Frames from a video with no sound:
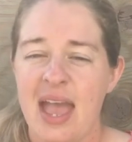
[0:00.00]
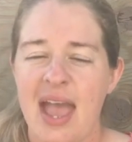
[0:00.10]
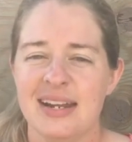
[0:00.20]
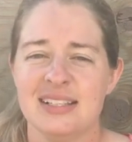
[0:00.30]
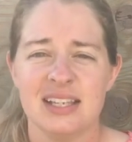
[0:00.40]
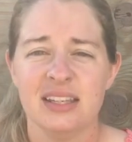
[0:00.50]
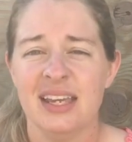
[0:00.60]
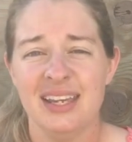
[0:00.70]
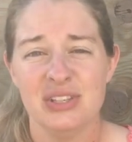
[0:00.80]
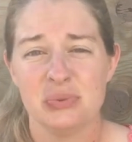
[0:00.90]
and
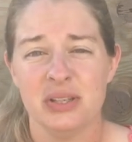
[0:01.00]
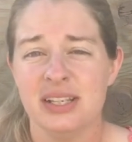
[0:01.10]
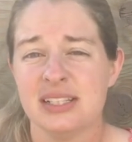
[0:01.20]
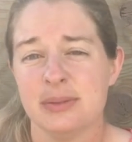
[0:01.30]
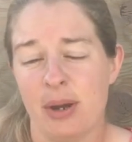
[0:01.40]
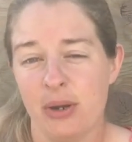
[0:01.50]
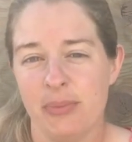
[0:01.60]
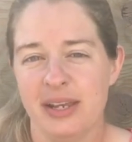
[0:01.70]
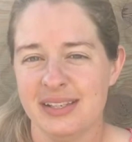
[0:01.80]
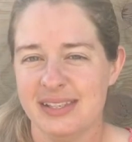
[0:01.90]
Sunlight is really smart
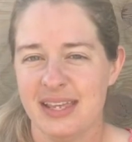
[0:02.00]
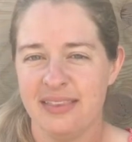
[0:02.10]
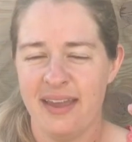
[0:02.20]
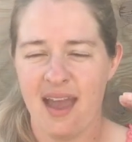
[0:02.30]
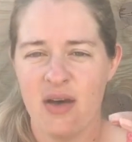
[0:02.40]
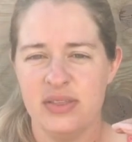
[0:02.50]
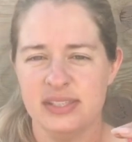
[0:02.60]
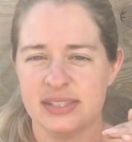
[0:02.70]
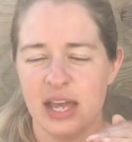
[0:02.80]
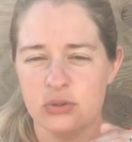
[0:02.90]
because they lay out the
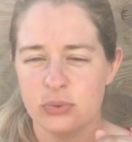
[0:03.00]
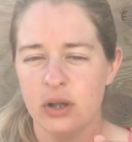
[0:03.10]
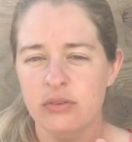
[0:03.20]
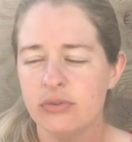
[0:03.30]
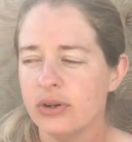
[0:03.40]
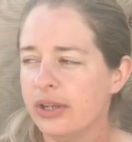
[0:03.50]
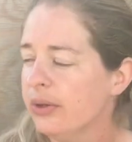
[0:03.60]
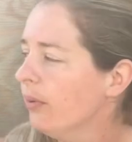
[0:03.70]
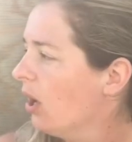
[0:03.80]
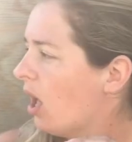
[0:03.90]
schedule for
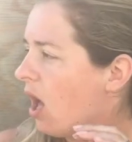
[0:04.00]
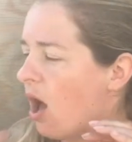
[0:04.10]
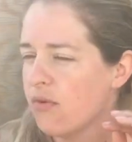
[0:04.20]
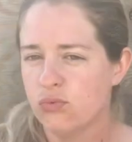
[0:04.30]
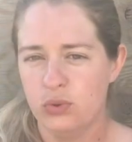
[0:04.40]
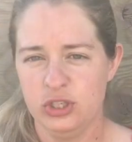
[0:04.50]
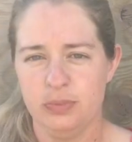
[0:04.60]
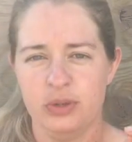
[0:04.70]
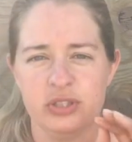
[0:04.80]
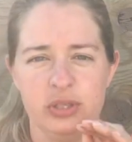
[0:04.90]
you of which
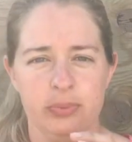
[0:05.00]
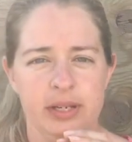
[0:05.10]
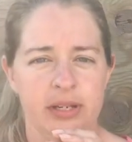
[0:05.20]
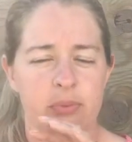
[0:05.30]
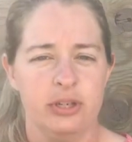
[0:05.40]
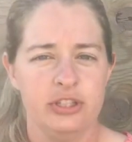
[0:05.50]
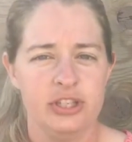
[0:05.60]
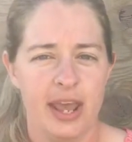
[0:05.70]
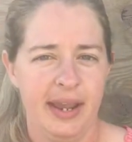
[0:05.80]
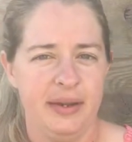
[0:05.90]
books you read which
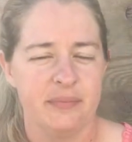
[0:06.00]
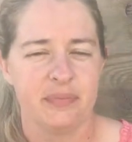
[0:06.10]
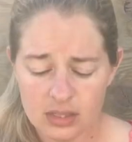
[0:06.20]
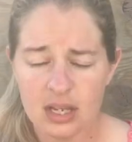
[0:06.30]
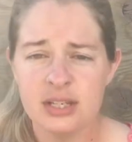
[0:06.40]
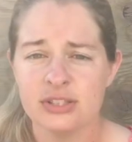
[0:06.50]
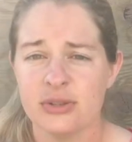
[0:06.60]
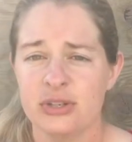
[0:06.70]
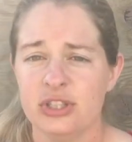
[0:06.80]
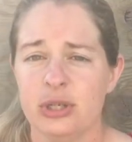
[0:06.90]
day. And so
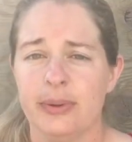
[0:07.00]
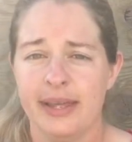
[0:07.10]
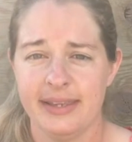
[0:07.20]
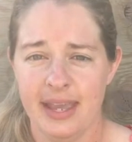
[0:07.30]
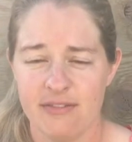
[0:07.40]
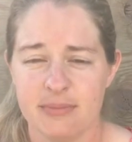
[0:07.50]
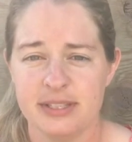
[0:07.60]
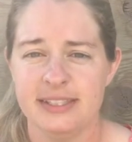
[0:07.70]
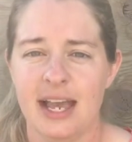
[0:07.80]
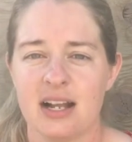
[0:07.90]
this year when I gave him a
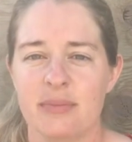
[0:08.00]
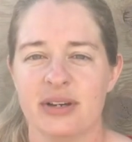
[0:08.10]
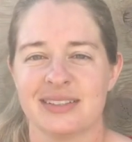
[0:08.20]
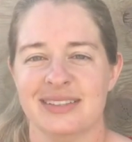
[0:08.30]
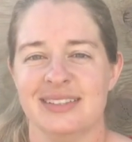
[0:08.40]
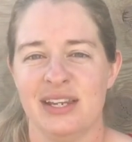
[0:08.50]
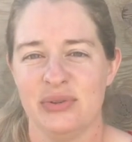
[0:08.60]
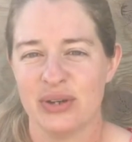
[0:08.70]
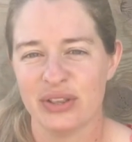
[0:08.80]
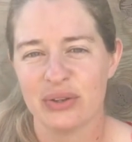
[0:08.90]
stack of books and said
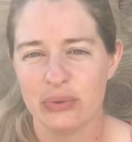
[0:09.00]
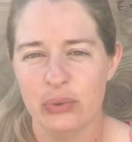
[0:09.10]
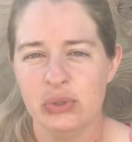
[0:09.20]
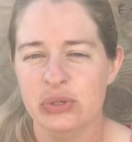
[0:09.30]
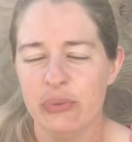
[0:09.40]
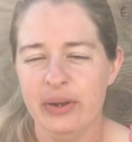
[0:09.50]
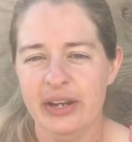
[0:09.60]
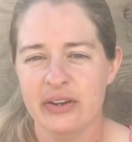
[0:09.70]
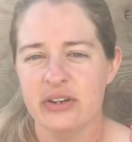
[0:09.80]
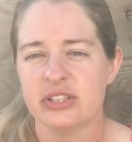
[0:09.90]
you can look through your new
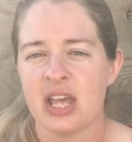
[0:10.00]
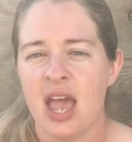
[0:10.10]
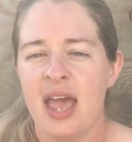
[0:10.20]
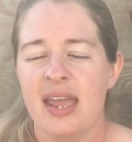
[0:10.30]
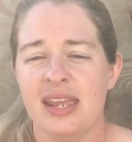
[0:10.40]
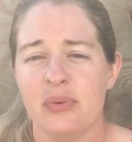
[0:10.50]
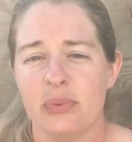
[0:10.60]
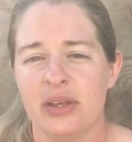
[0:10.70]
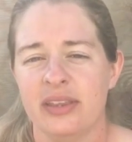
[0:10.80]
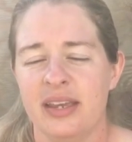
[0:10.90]
readers, he
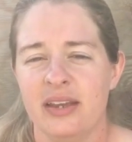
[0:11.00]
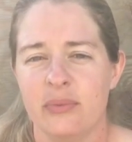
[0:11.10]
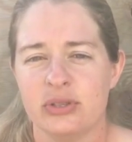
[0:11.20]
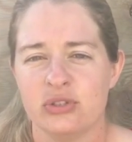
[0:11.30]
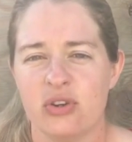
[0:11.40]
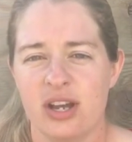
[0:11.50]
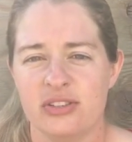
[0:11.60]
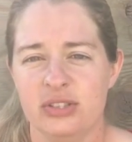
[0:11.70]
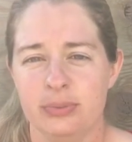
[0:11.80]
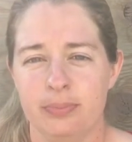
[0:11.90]
really was drawn
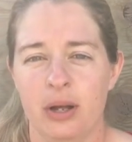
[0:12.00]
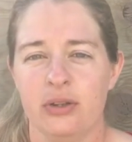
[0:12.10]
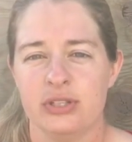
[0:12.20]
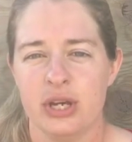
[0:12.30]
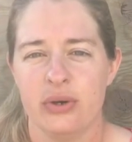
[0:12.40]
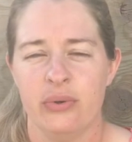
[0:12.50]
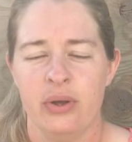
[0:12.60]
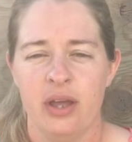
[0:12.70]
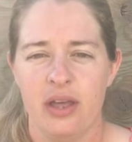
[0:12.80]
to Balto,